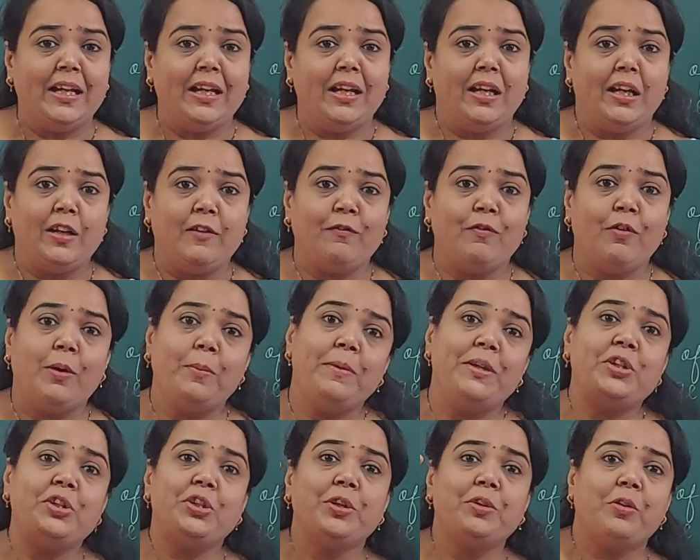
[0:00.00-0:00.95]

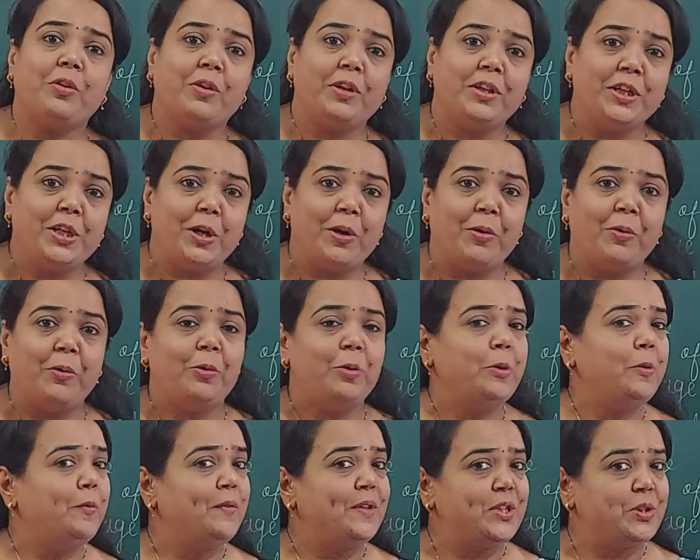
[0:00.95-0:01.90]
information on your
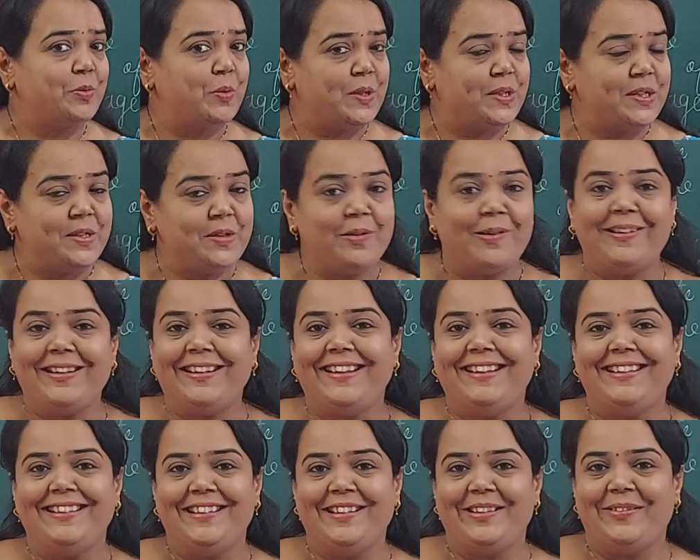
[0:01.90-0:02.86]
own which was not
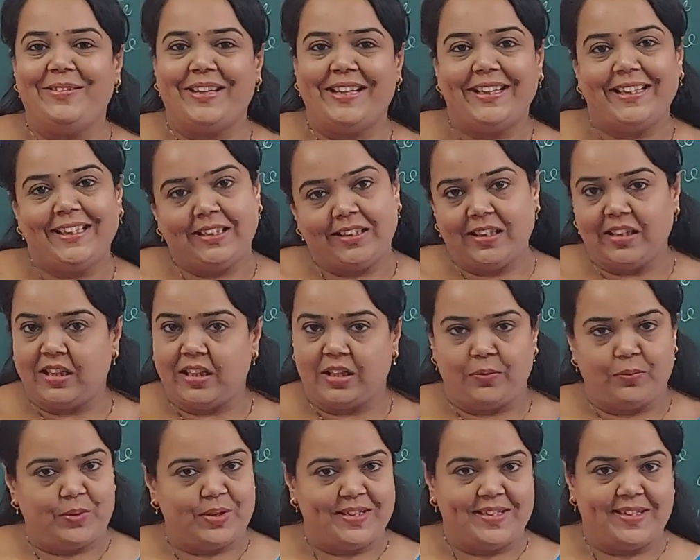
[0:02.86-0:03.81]
included in the
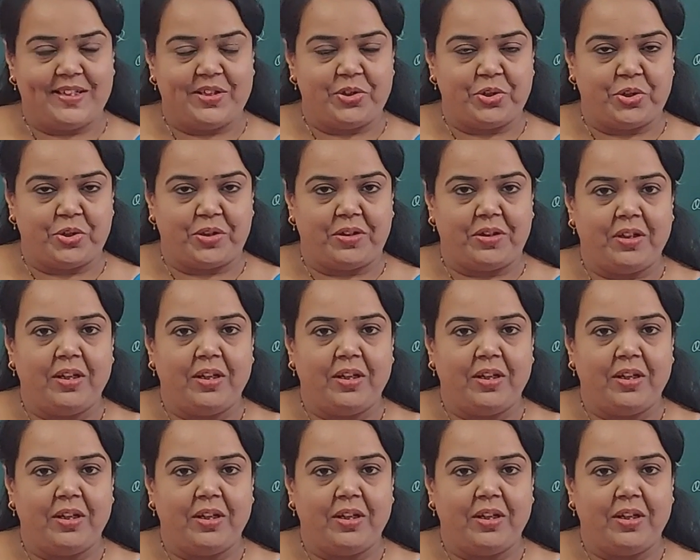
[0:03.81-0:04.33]
conversation.